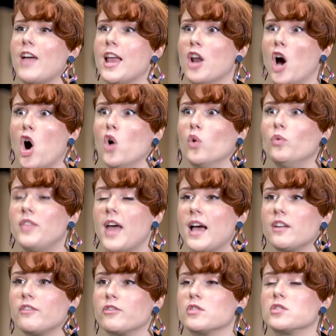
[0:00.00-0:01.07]
and hold
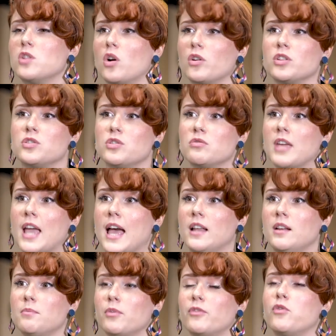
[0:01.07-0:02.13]
that for as long as you
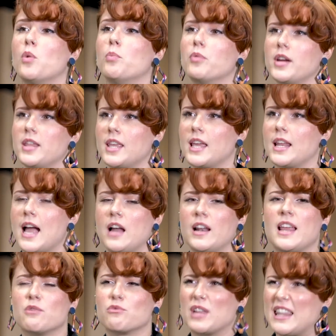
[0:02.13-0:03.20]
can before breathing it
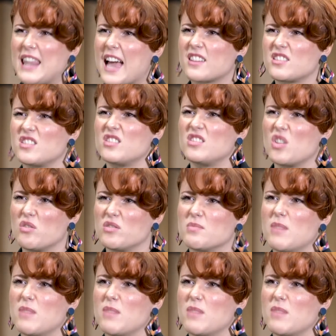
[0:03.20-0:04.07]
out. It relaxes those